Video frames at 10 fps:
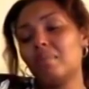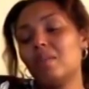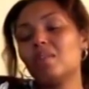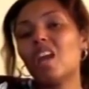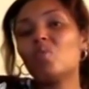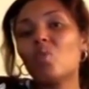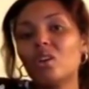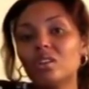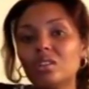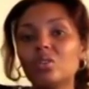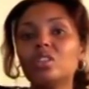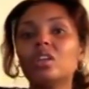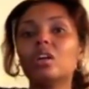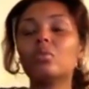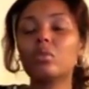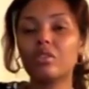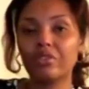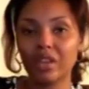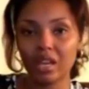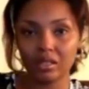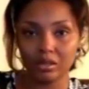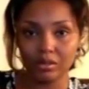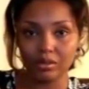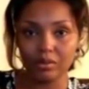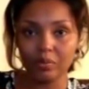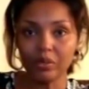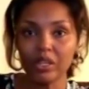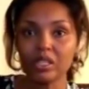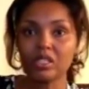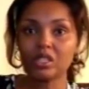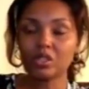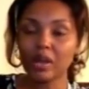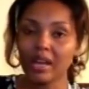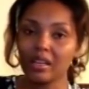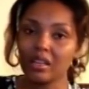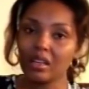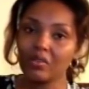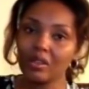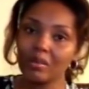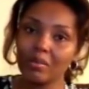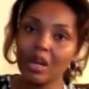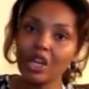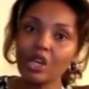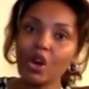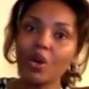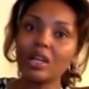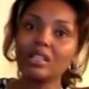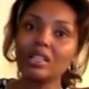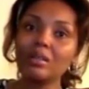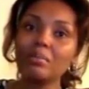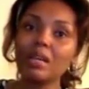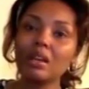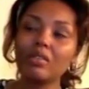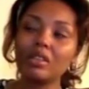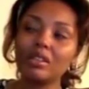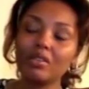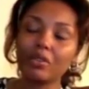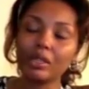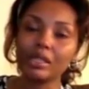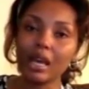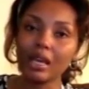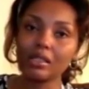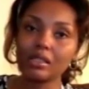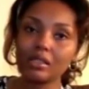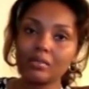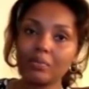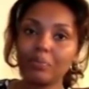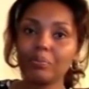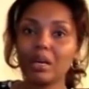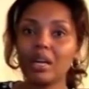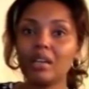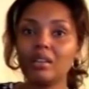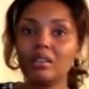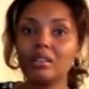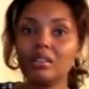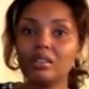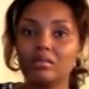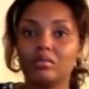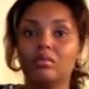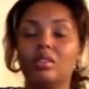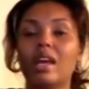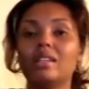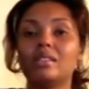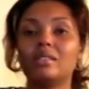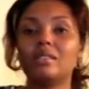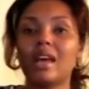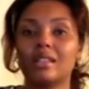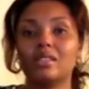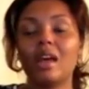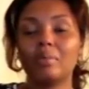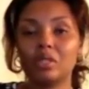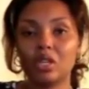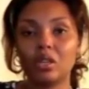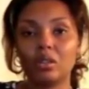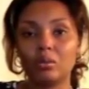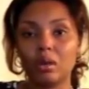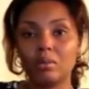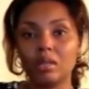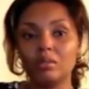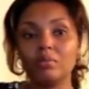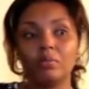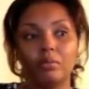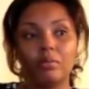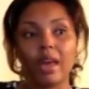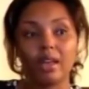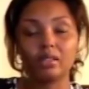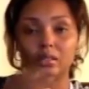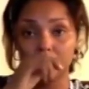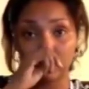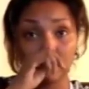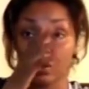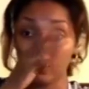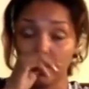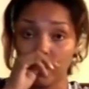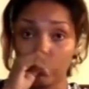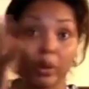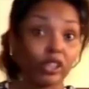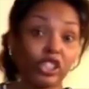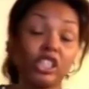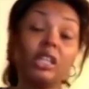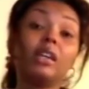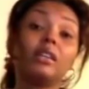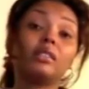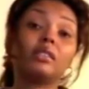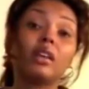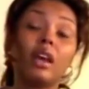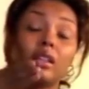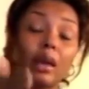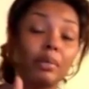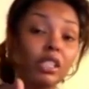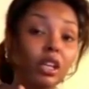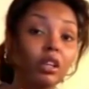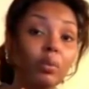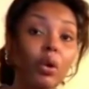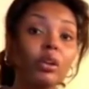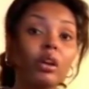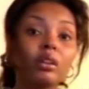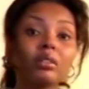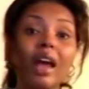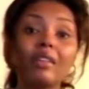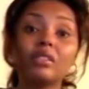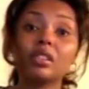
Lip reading: Maybe they want a little young roughneck dude to try to give them, a little bit of a different taste. But that's that particular woman. That's where she is at that particular point in her life.